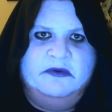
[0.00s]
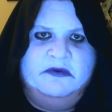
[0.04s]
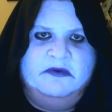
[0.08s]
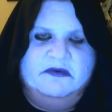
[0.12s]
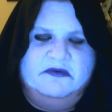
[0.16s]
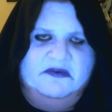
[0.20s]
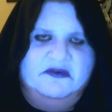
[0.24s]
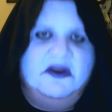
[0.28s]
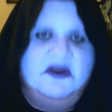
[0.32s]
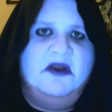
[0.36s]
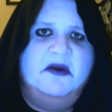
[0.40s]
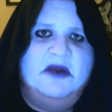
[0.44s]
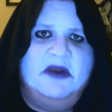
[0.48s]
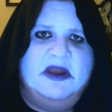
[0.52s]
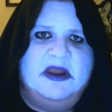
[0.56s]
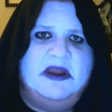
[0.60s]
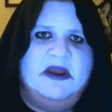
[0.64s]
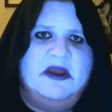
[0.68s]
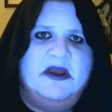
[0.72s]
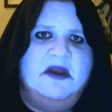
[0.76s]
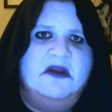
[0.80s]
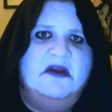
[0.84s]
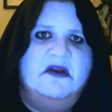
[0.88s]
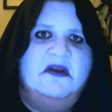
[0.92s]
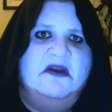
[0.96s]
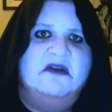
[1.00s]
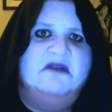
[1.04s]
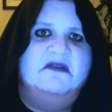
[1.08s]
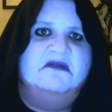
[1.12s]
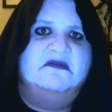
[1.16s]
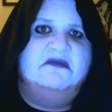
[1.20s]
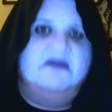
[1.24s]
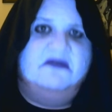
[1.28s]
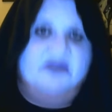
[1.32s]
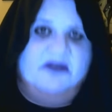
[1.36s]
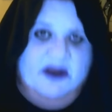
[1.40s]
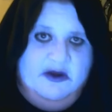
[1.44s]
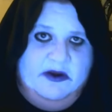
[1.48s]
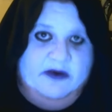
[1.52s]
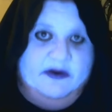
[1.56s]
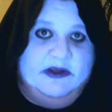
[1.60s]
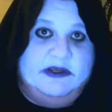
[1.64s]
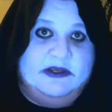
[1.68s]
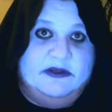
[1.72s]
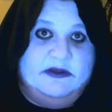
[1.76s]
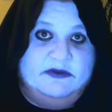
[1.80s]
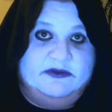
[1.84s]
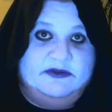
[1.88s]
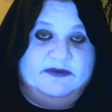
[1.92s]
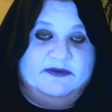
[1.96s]
Very, very
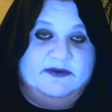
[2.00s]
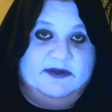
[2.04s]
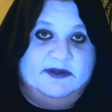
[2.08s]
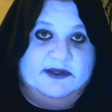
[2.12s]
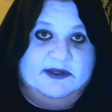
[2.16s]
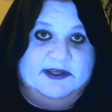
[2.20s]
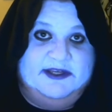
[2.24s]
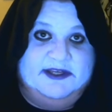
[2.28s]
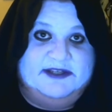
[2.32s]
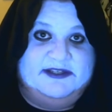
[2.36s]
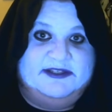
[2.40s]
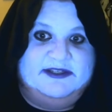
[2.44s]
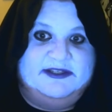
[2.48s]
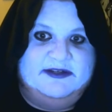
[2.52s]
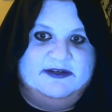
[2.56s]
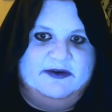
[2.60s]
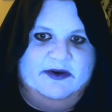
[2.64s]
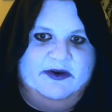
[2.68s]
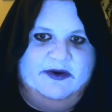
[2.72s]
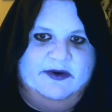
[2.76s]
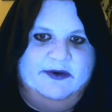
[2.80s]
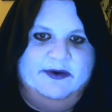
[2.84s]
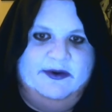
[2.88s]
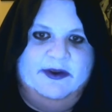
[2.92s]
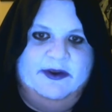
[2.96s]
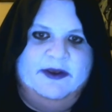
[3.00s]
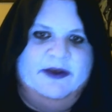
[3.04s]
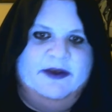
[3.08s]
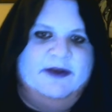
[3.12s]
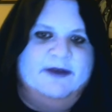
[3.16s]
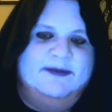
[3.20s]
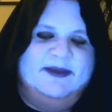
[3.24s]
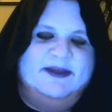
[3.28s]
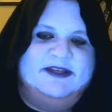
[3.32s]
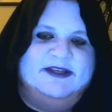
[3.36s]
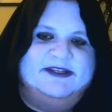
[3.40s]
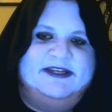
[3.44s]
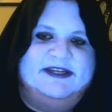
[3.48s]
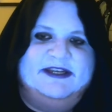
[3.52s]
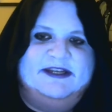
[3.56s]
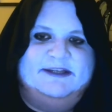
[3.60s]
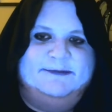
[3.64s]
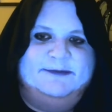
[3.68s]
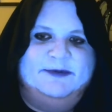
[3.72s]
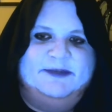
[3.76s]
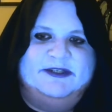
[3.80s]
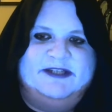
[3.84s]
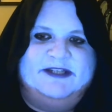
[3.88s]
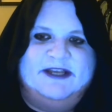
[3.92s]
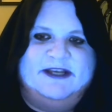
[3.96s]
useful against Zero. Because he is
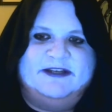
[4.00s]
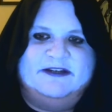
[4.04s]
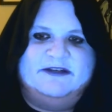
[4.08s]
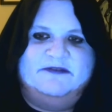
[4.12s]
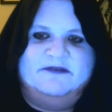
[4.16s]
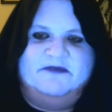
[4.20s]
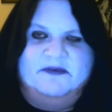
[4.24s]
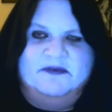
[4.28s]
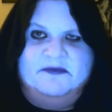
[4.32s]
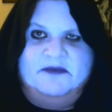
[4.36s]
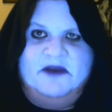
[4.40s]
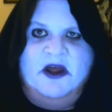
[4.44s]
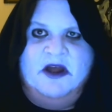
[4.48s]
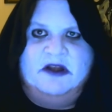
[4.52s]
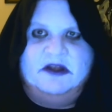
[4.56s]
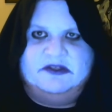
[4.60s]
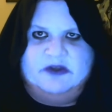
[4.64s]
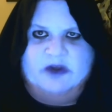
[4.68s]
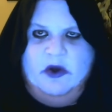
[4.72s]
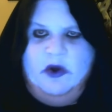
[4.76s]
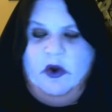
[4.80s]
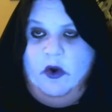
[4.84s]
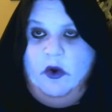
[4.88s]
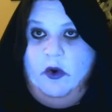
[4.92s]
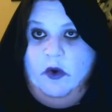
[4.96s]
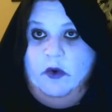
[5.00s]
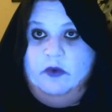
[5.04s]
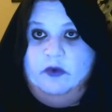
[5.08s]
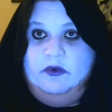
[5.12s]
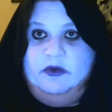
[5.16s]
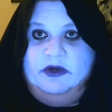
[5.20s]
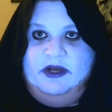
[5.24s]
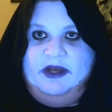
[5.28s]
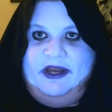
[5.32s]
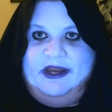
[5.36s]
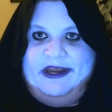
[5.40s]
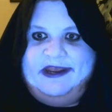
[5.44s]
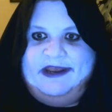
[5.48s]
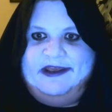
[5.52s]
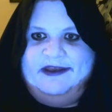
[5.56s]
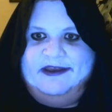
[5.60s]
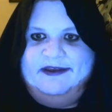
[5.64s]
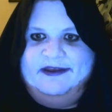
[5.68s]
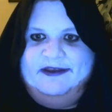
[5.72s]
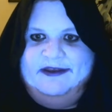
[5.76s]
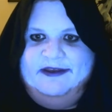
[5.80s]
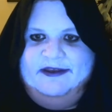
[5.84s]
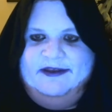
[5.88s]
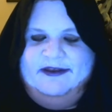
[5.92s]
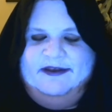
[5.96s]
protected from not only
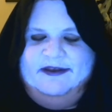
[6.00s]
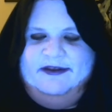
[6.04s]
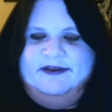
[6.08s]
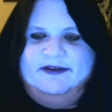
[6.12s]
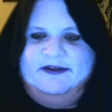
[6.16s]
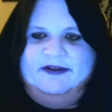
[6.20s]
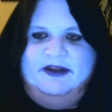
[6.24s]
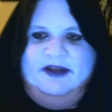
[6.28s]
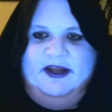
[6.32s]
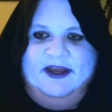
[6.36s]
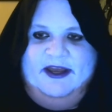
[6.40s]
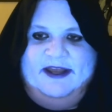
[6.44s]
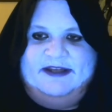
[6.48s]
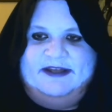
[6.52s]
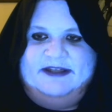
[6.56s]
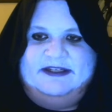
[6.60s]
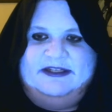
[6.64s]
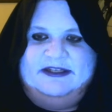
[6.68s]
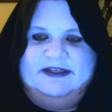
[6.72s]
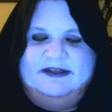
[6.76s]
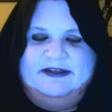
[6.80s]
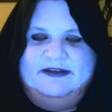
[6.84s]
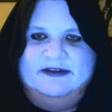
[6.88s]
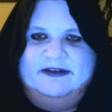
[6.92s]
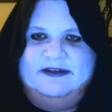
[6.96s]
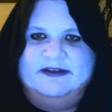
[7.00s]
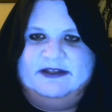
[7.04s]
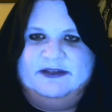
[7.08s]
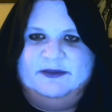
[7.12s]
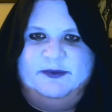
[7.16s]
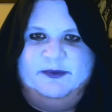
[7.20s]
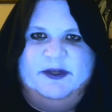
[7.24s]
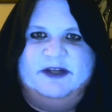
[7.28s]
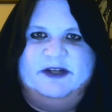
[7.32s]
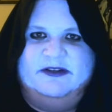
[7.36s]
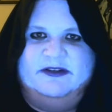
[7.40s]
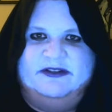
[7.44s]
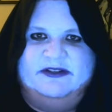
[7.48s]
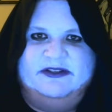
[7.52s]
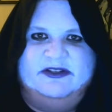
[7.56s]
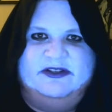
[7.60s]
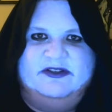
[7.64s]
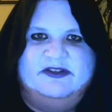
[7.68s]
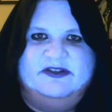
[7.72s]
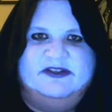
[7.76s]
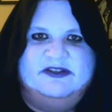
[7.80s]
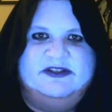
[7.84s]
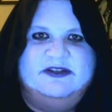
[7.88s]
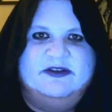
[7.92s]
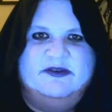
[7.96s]
light spells such
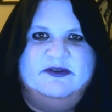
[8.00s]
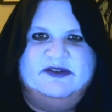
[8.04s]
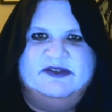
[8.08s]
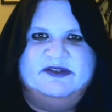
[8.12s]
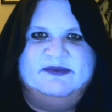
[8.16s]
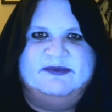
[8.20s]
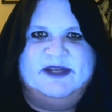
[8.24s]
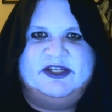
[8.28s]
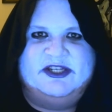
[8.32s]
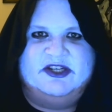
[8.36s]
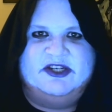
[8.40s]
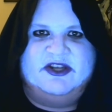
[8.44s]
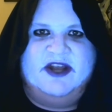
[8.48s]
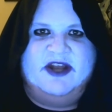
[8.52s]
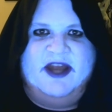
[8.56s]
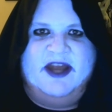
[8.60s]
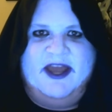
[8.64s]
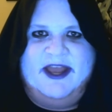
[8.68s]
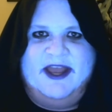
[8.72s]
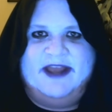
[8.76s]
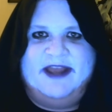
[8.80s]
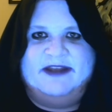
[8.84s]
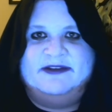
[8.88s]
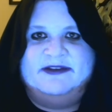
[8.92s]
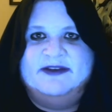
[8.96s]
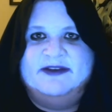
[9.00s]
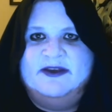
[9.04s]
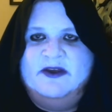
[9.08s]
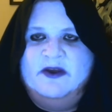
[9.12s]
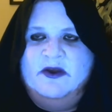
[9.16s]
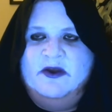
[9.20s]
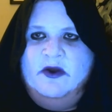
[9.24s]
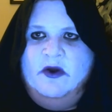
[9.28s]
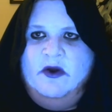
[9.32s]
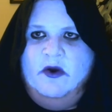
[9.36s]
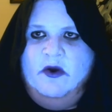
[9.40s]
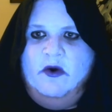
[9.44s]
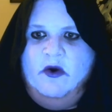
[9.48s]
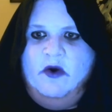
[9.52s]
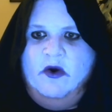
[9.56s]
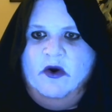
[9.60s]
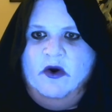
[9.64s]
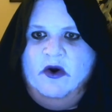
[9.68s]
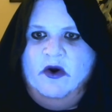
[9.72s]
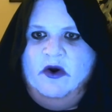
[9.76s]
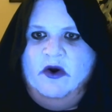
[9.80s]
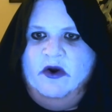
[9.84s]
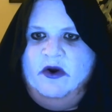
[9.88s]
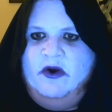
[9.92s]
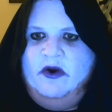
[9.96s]
as Zero's Magic Light
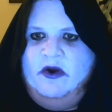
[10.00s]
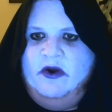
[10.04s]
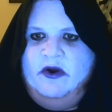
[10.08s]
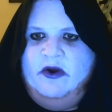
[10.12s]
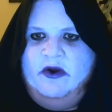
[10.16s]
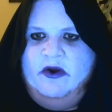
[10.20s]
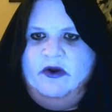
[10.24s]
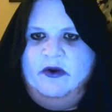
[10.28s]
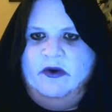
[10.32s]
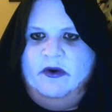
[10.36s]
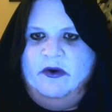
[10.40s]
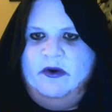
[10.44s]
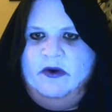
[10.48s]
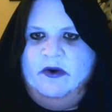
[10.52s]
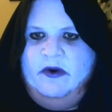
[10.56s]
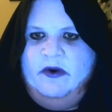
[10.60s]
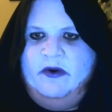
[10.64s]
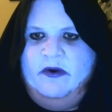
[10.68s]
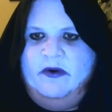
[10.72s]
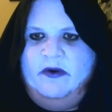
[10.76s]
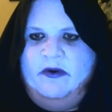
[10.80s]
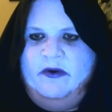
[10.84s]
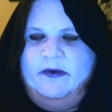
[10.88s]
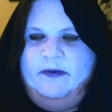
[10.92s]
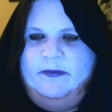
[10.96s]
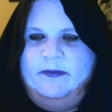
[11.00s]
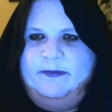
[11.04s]
or